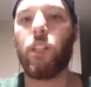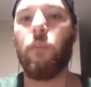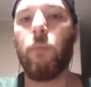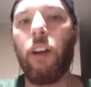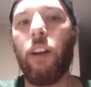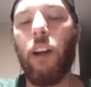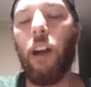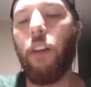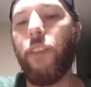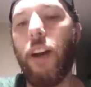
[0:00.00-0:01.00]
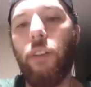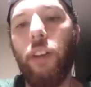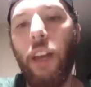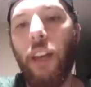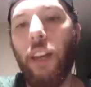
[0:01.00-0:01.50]
about it. I
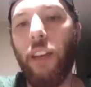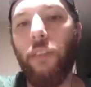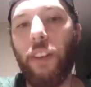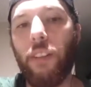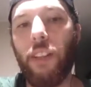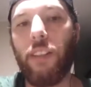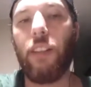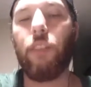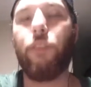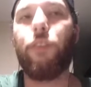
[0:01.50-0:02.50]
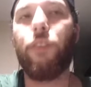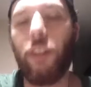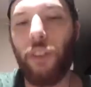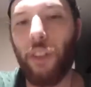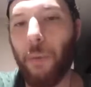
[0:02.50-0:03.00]
found if it's not the
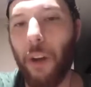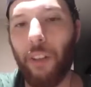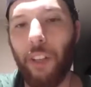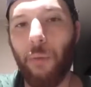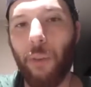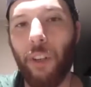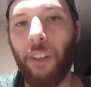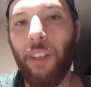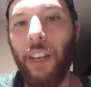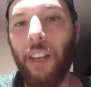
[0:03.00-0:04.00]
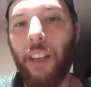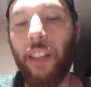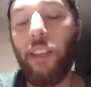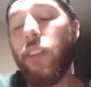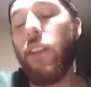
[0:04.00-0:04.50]
freshest sparkling in the world,
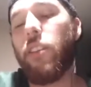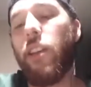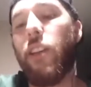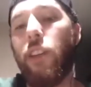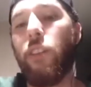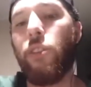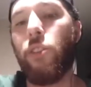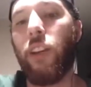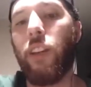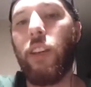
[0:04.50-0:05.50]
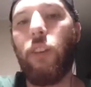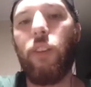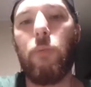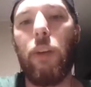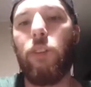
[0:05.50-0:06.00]
and that's the idea of the drink, is I don't
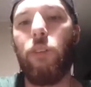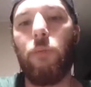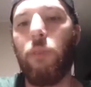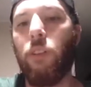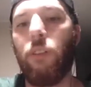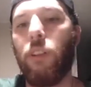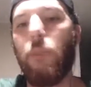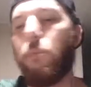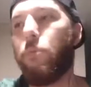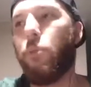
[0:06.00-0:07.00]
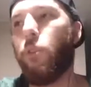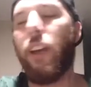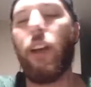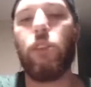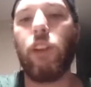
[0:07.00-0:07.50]
expect you to, you're not
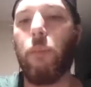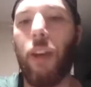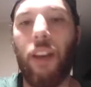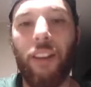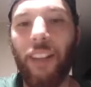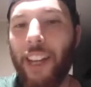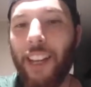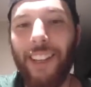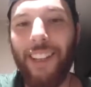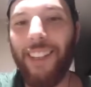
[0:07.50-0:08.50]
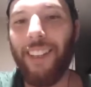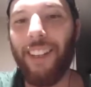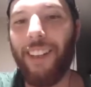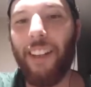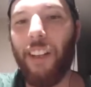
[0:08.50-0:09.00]
pulling out champagne.
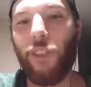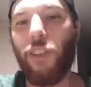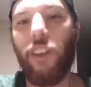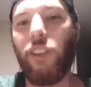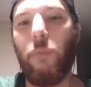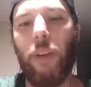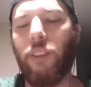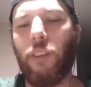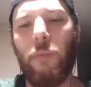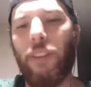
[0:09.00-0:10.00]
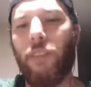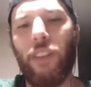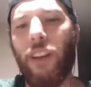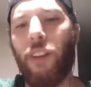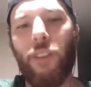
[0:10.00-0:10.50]
In Australia, champagne's expensive
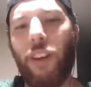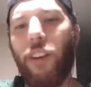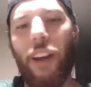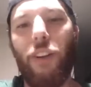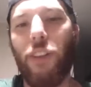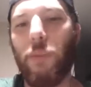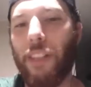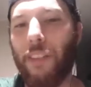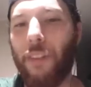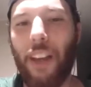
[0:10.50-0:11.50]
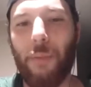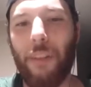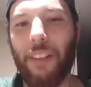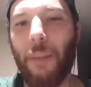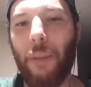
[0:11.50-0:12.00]
as hell, so I don't
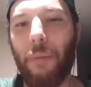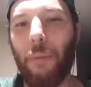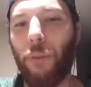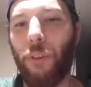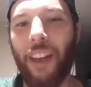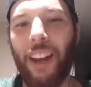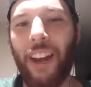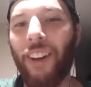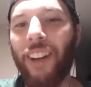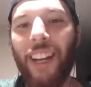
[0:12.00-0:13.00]
expect anybody to be pulling that out.